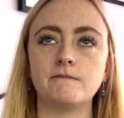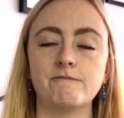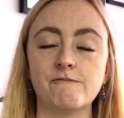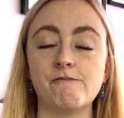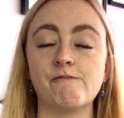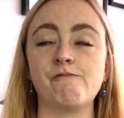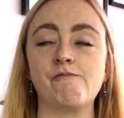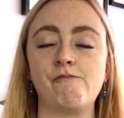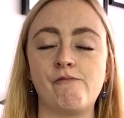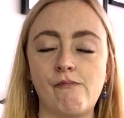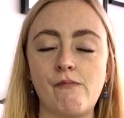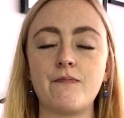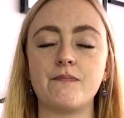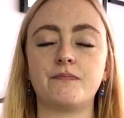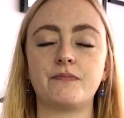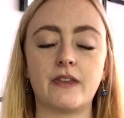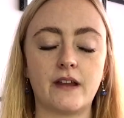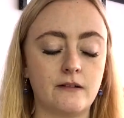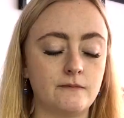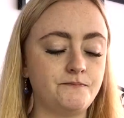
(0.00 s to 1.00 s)
Mm.
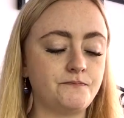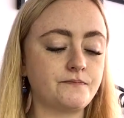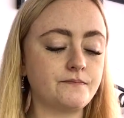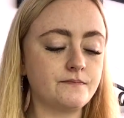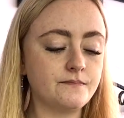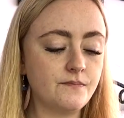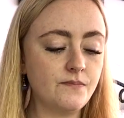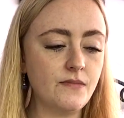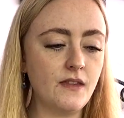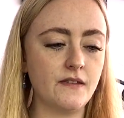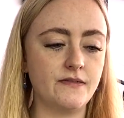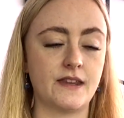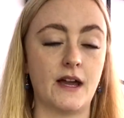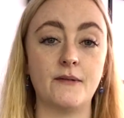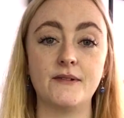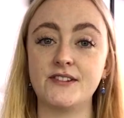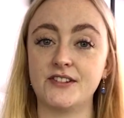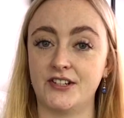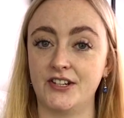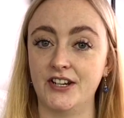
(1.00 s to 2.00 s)
That
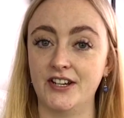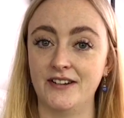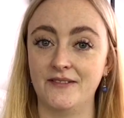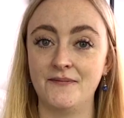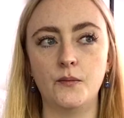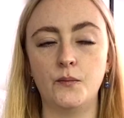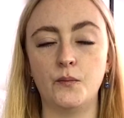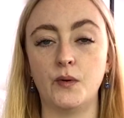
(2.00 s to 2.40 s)
one's good.